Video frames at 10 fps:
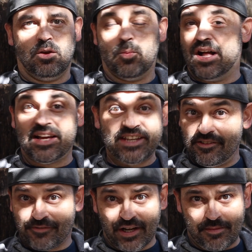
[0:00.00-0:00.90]
Well, I
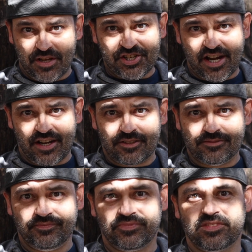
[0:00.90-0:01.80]
didn't forget my chair.
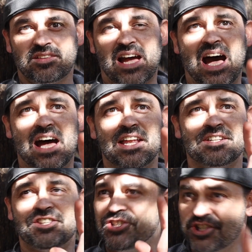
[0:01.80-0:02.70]
I
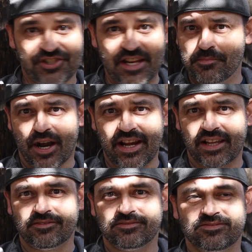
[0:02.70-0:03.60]
just didn't bring it.
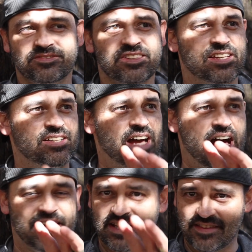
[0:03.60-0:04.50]

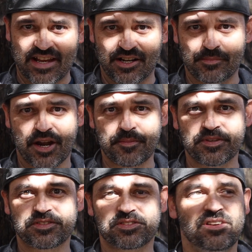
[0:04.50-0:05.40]
I did that on
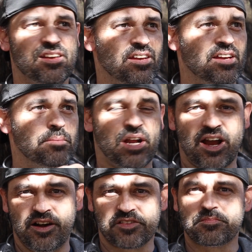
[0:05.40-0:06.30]
purpose
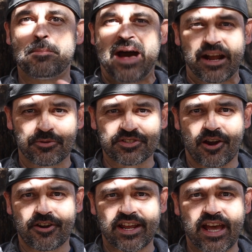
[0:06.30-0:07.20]
because my pack was
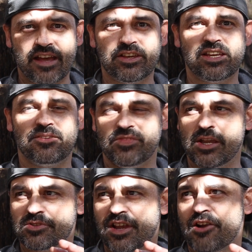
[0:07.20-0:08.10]
already heavy. It
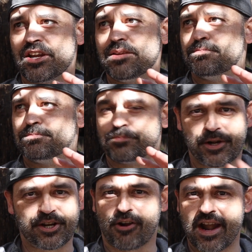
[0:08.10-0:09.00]
was already
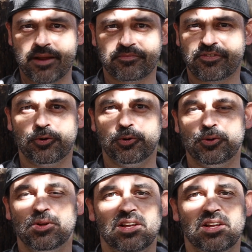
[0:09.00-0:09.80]
pretty crammed full.